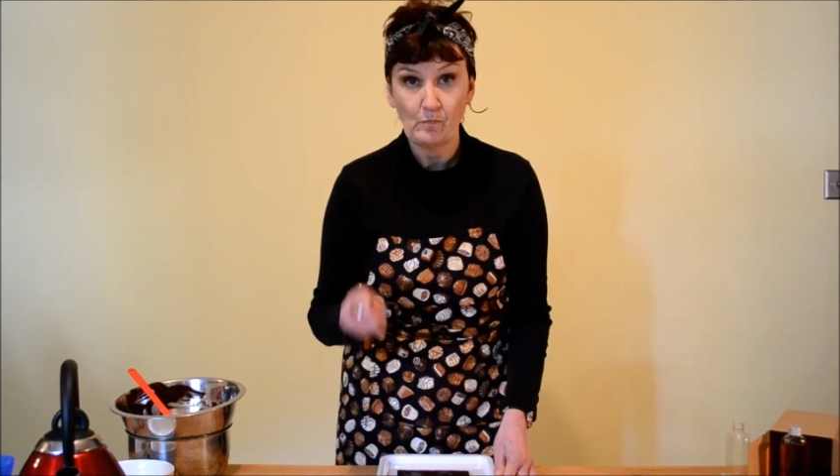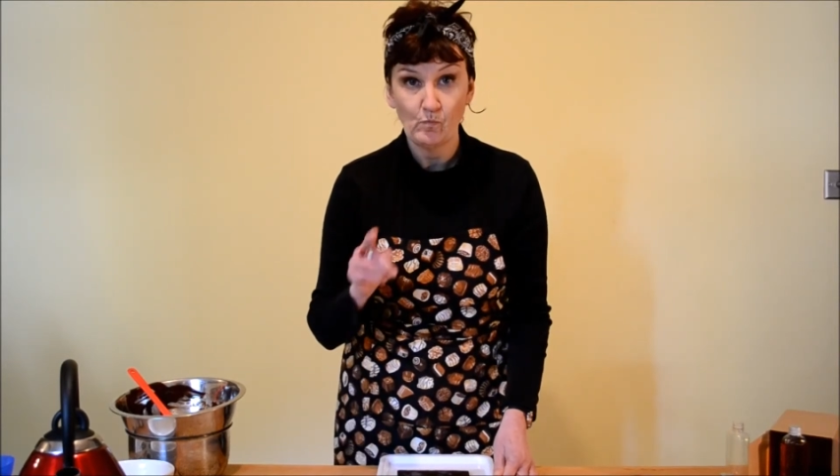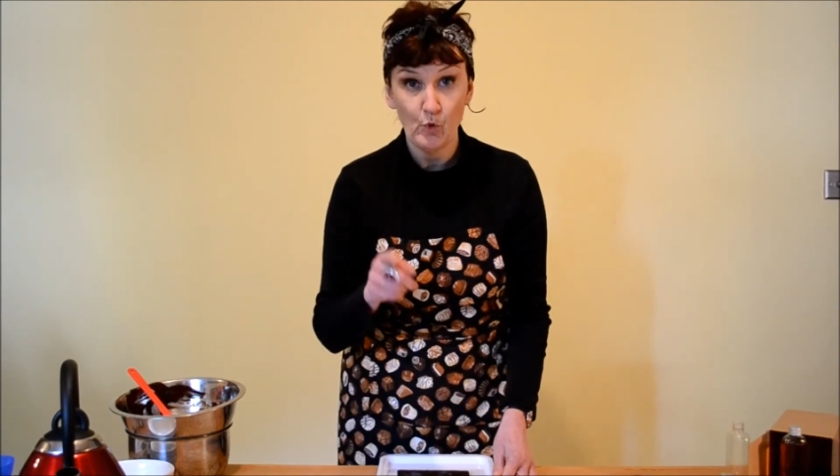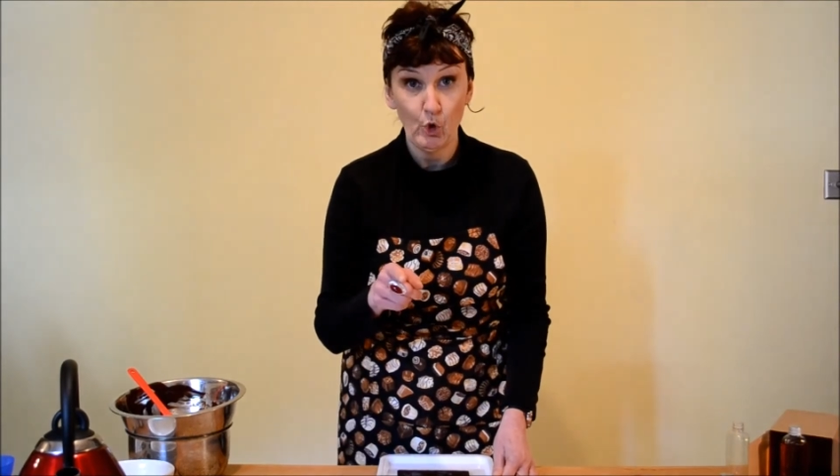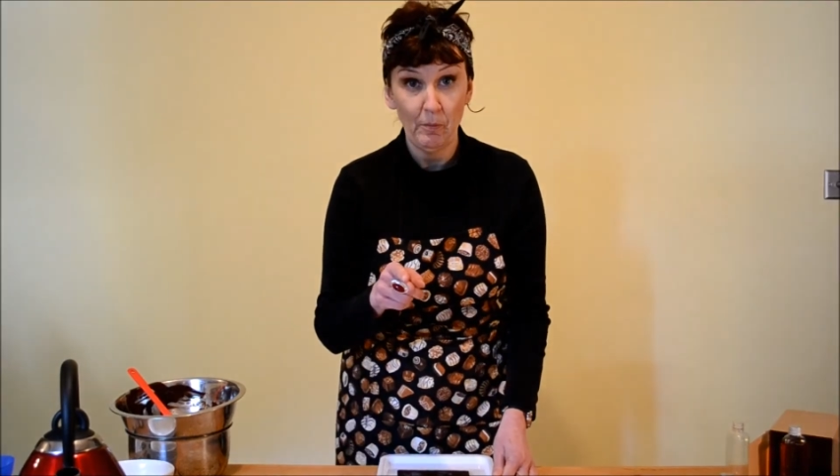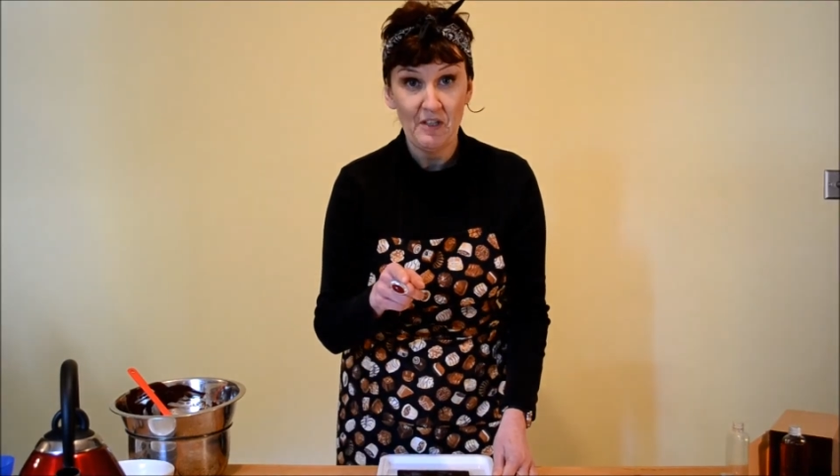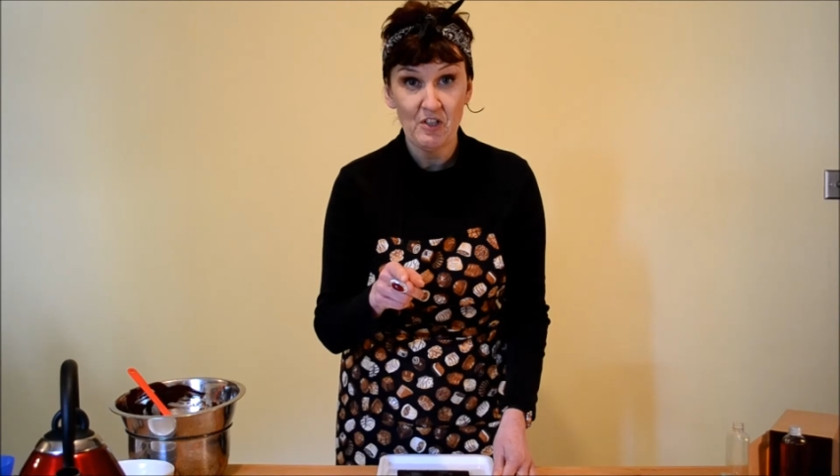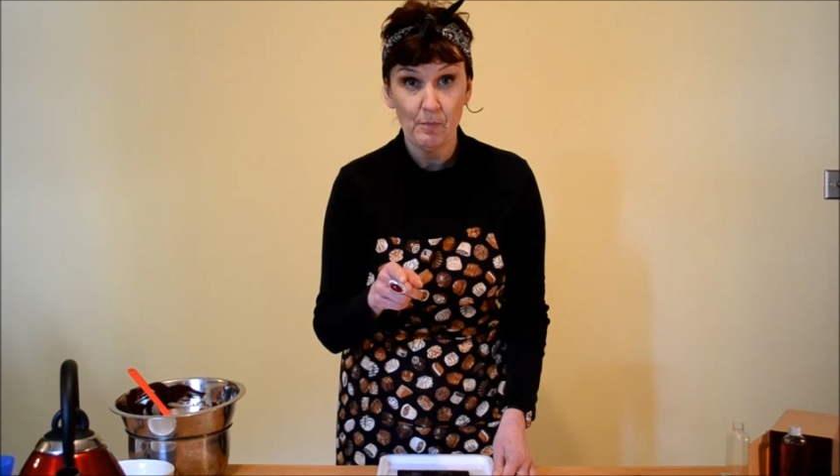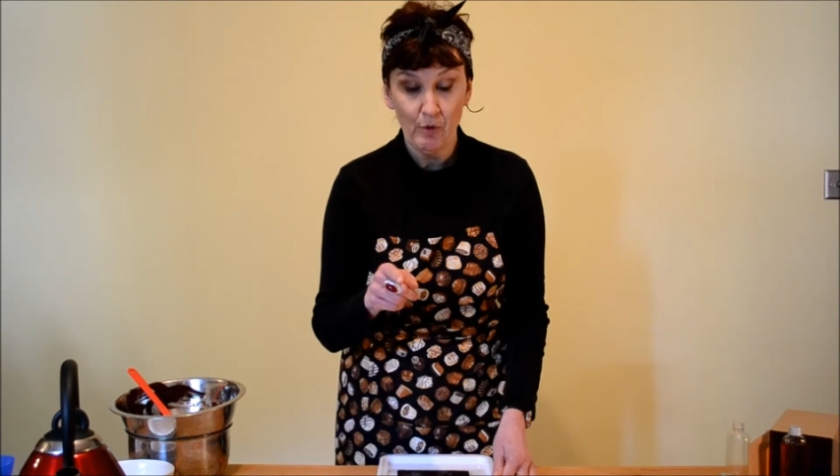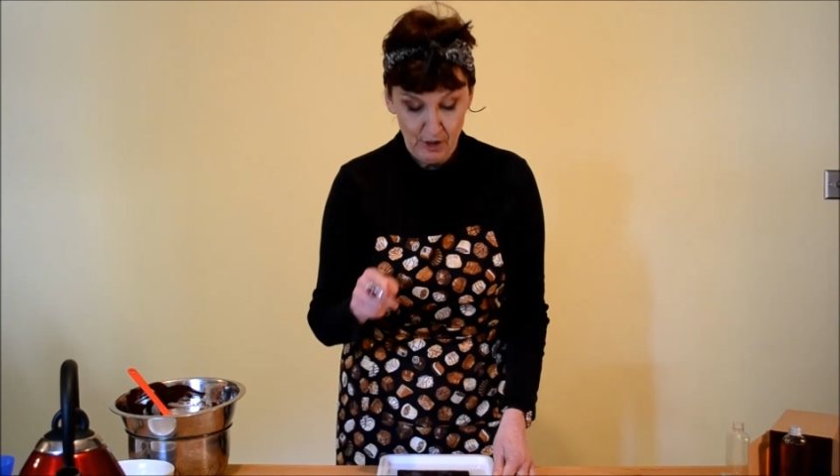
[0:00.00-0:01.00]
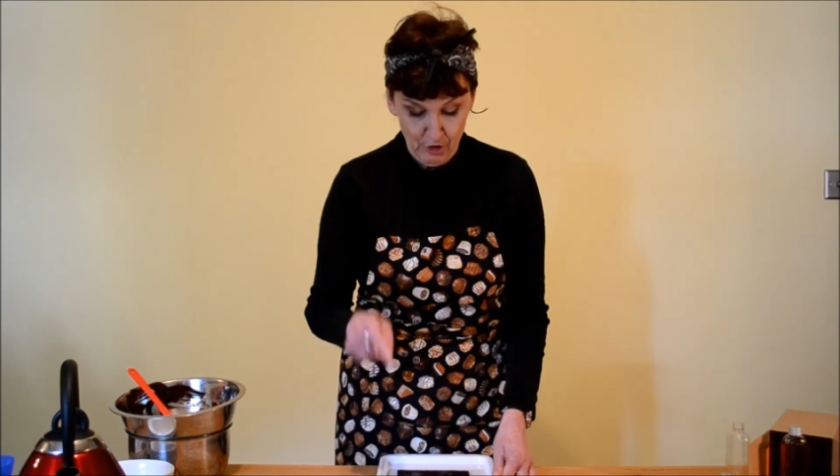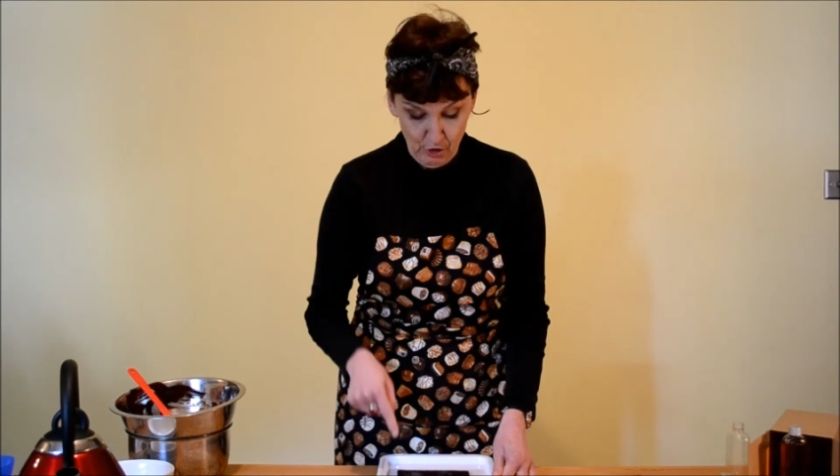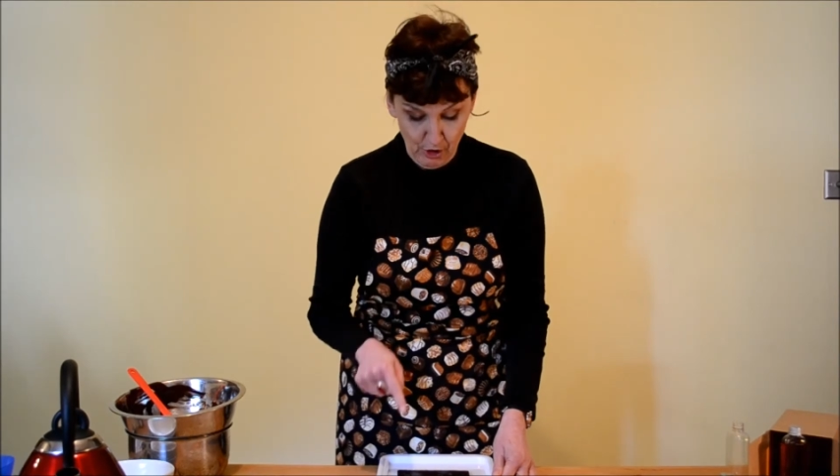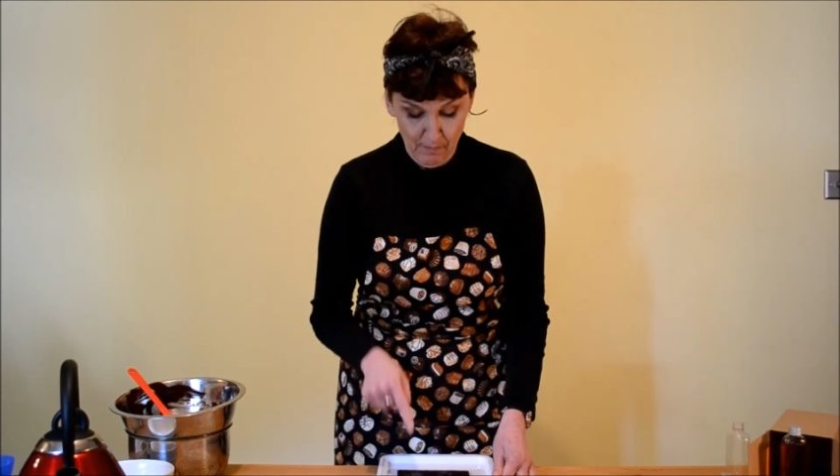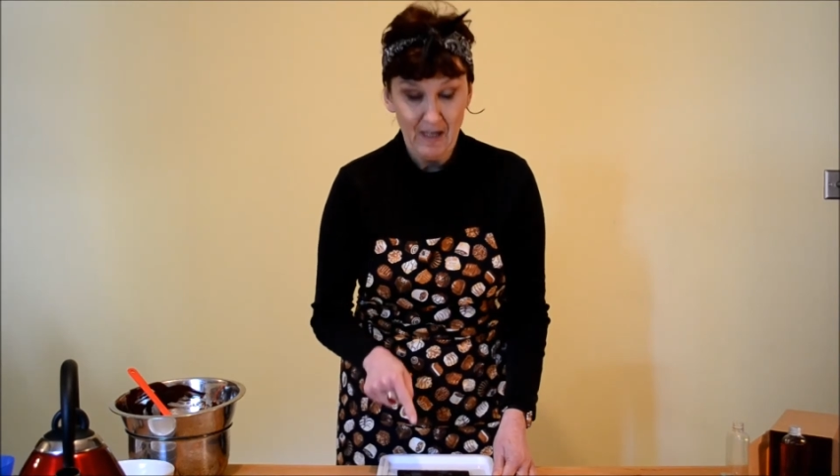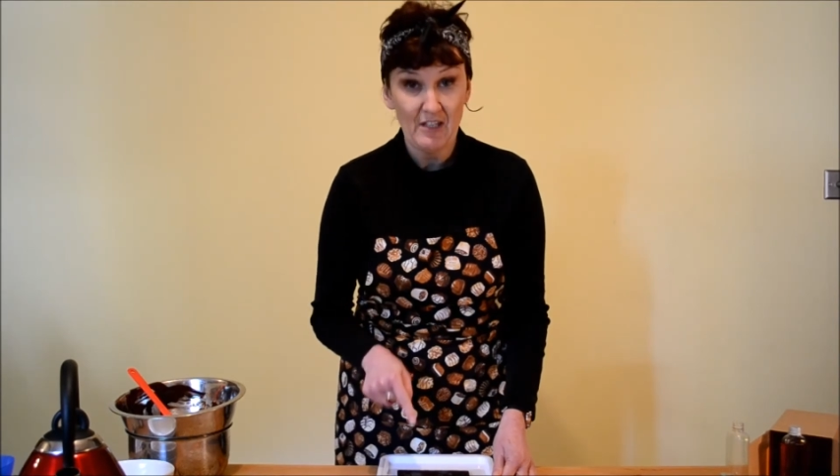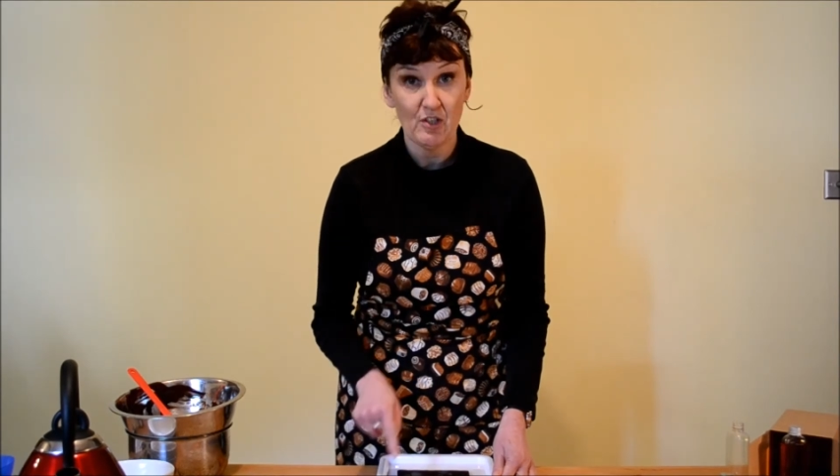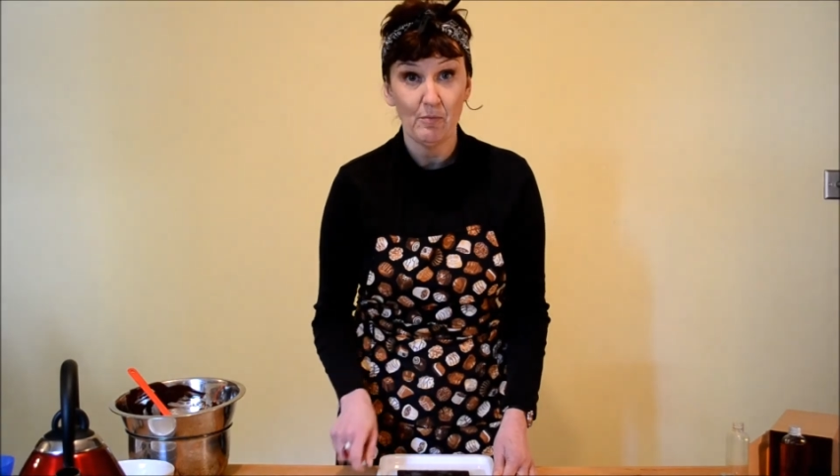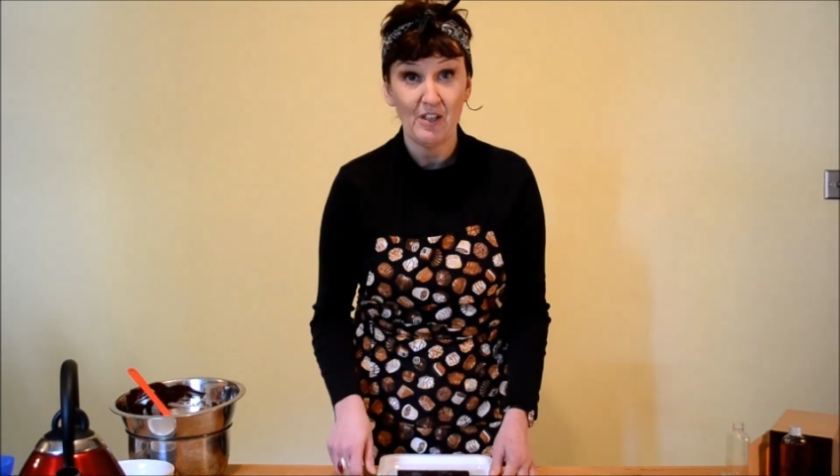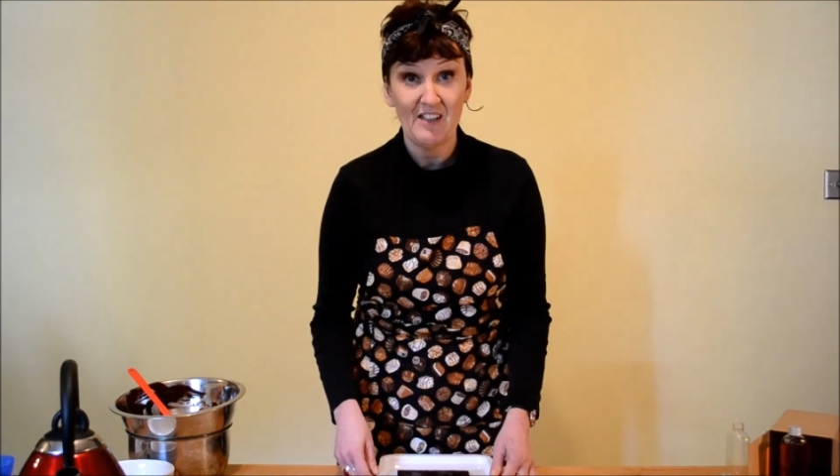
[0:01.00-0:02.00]
You'll be surprised you can make
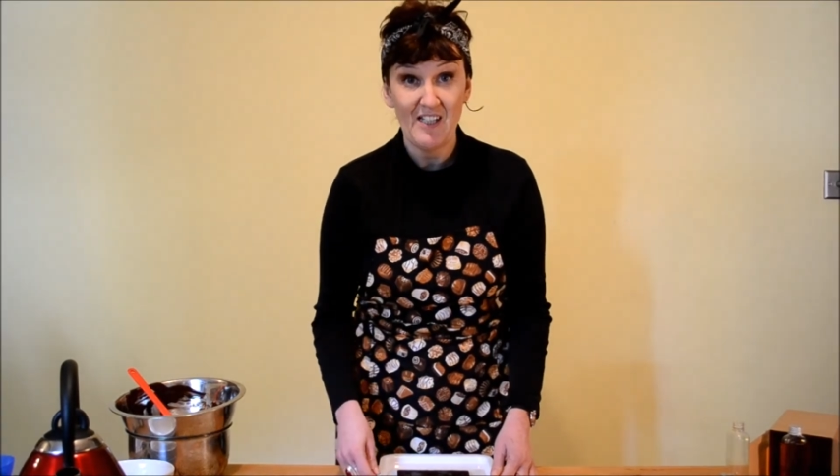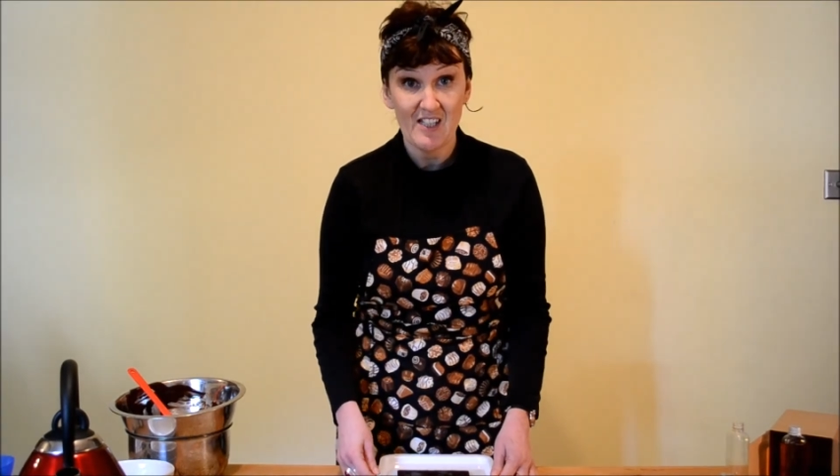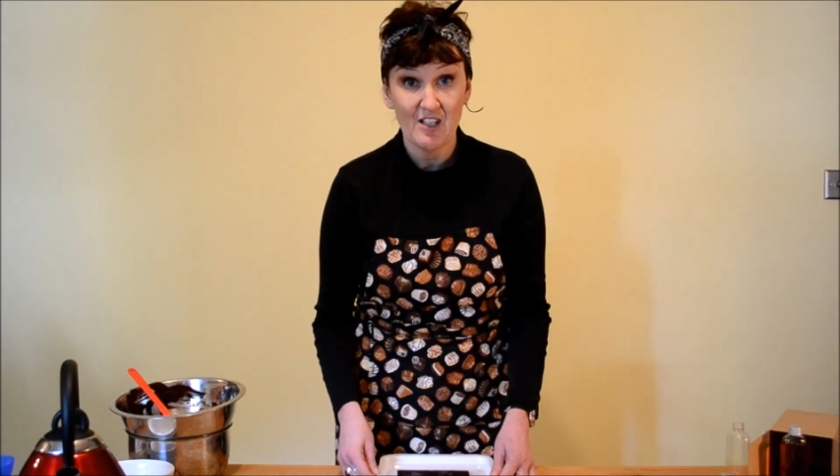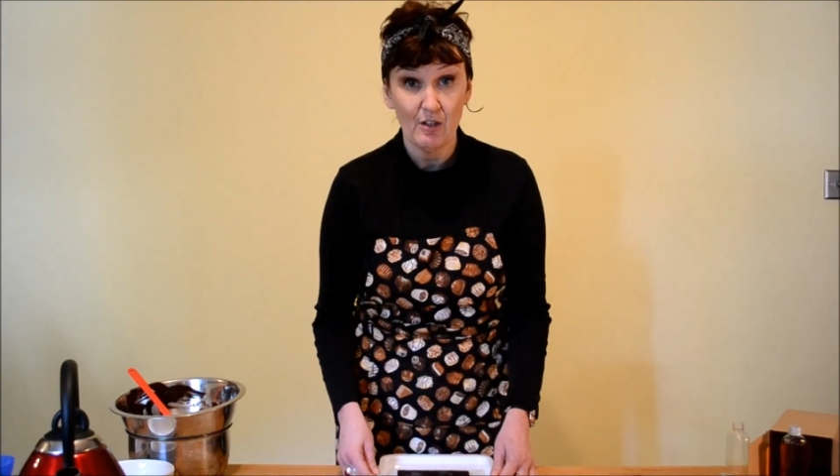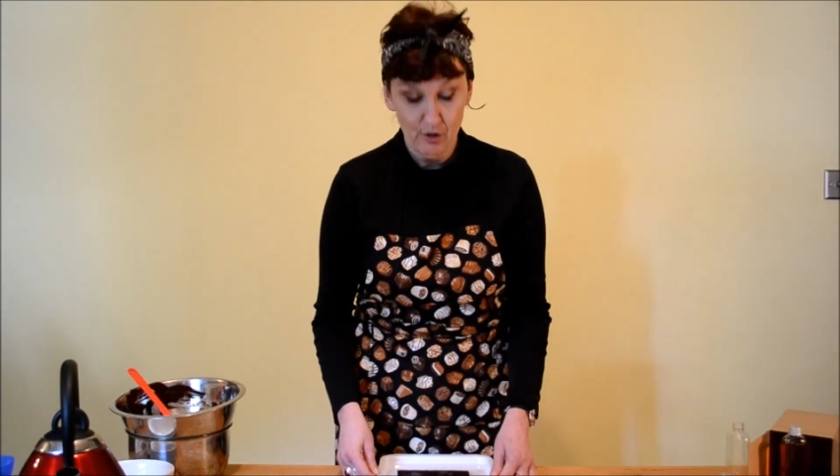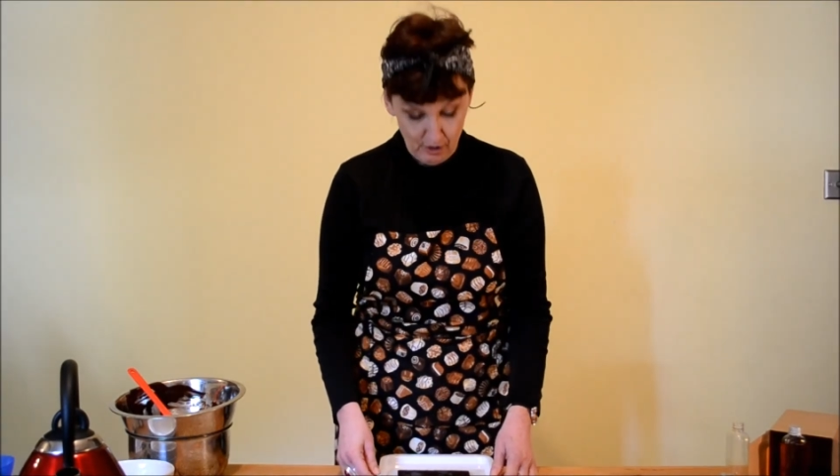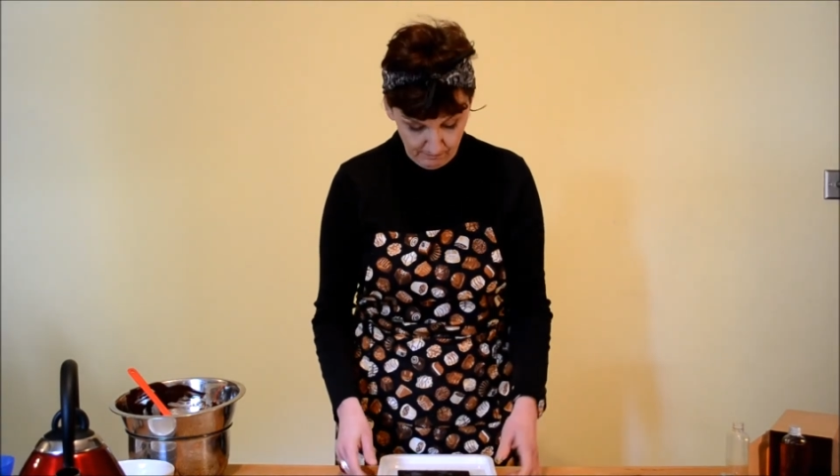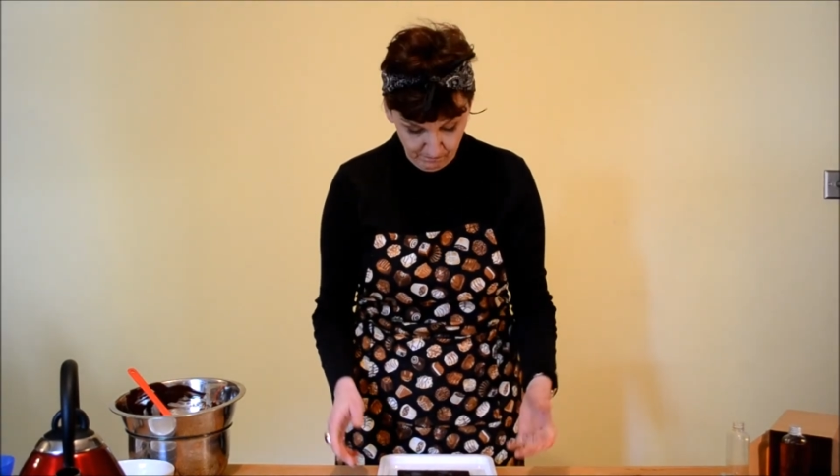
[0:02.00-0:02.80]
something this good,